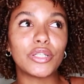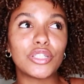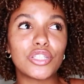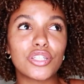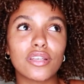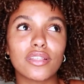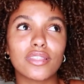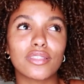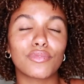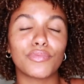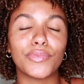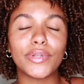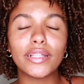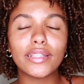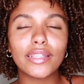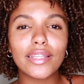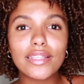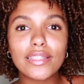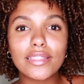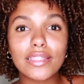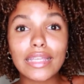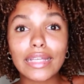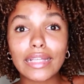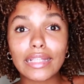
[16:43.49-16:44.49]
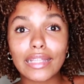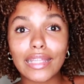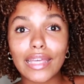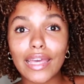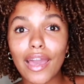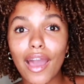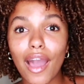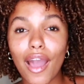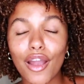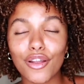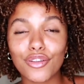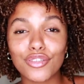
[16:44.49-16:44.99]
but just
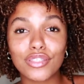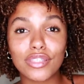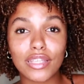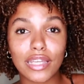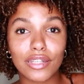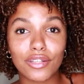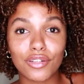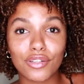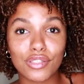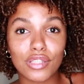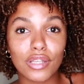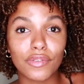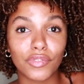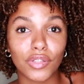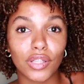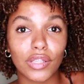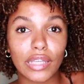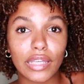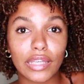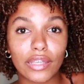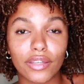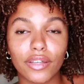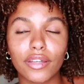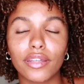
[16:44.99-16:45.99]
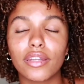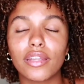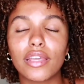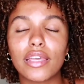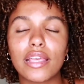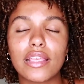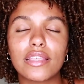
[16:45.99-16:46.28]
realistically, our standards of looking good